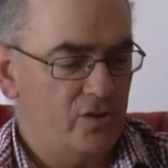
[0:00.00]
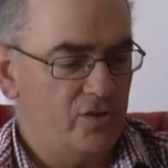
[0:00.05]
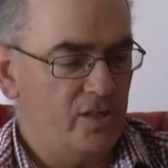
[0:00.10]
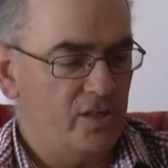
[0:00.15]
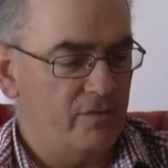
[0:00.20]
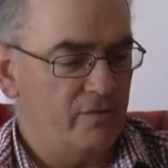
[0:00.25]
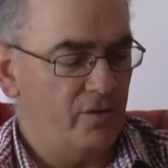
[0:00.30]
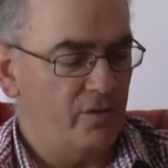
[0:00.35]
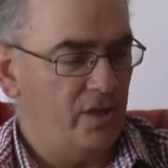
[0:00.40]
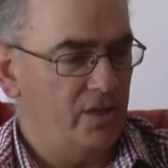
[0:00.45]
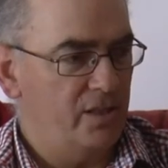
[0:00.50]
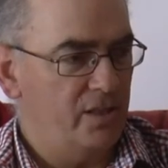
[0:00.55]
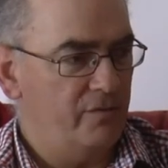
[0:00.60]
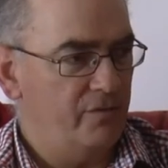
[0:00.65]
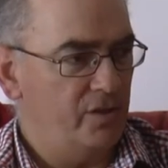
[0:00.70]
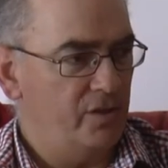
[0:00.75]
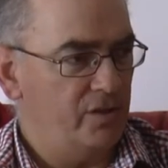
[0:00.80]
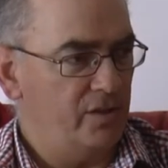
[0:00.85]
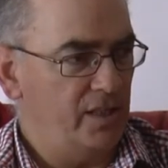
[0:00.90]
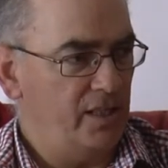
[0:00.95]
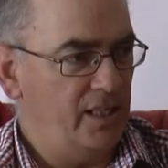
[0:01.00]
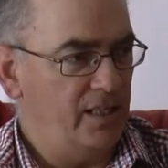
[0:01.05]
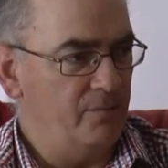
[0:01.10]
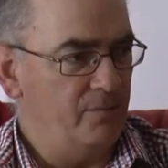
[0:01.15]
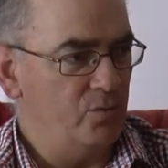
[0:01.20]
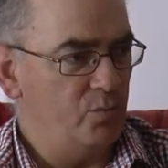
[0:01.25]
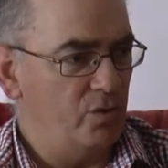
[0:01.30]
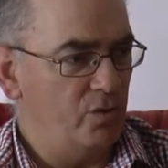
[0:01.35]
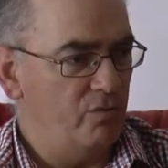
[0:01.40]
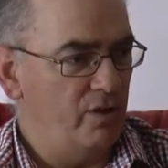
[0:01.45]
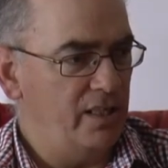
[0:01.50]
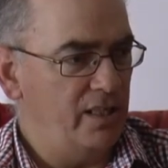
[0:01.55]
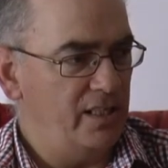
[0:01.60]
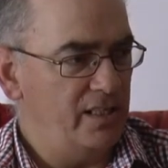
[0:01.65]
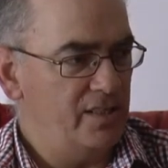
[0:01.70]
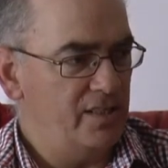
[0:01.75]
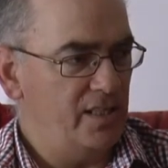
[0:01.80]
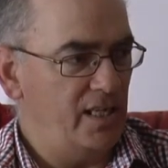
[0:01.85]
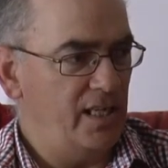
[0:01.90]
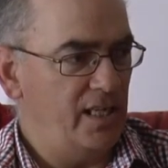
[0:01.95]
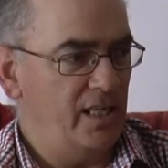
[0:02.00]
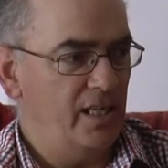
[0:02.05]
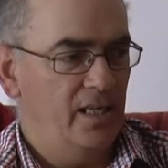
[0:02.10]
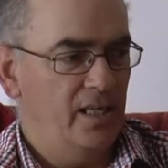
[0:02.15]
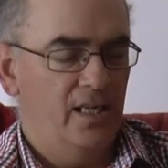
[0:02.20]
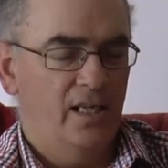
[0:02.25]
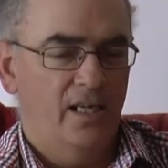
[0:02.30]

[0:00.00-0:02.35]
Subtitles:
and suffering and difficulty comes, we're ready to say,